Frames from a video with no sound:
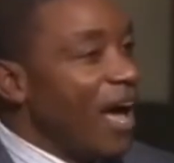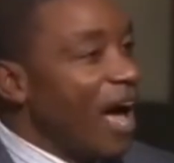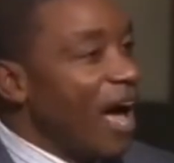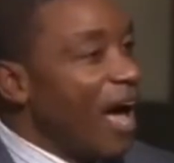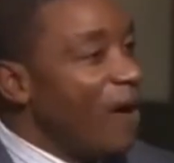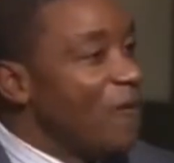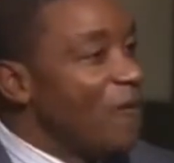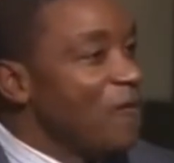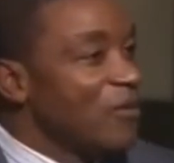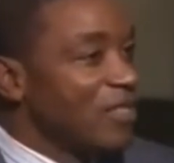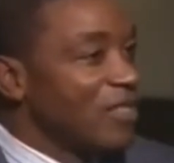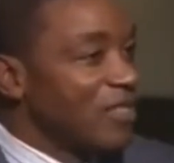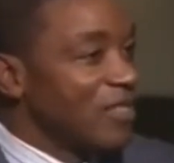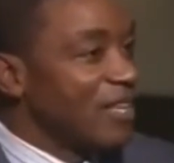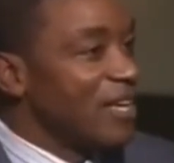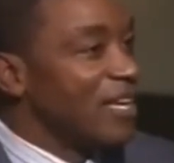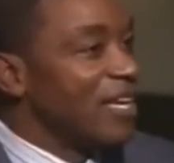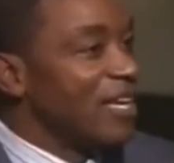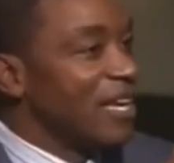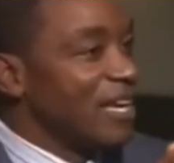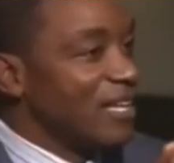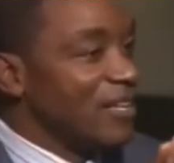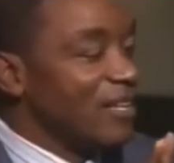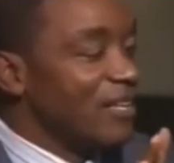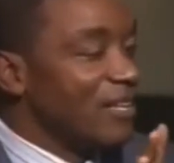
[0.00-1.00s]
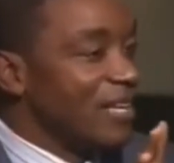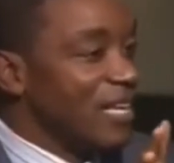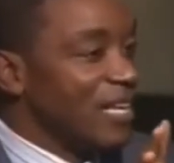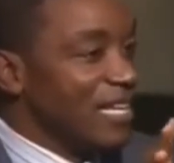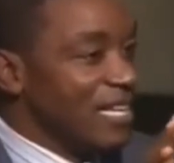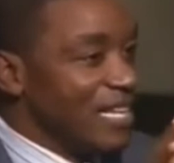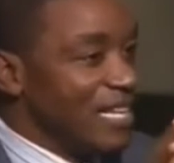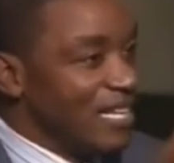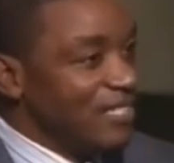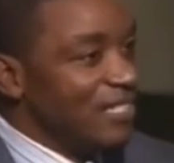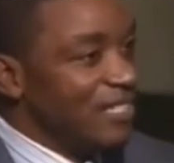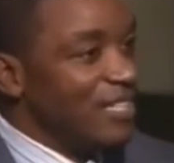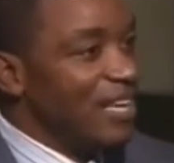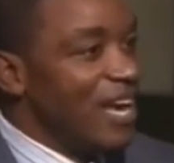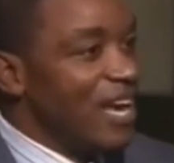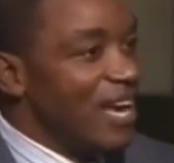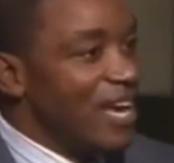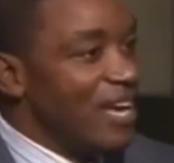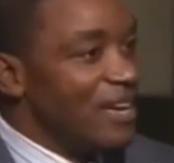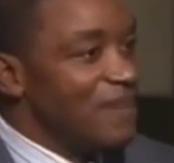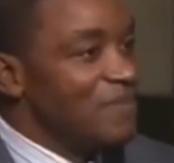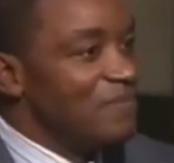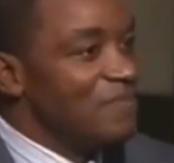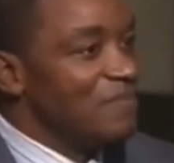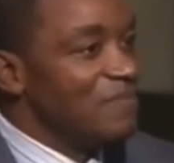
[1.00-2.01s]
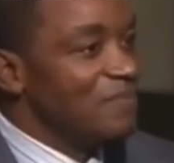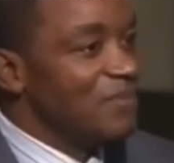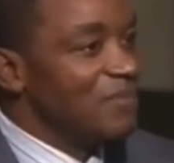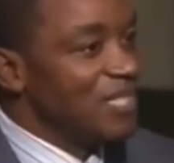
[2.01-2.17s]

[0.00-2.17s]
I would think in this game,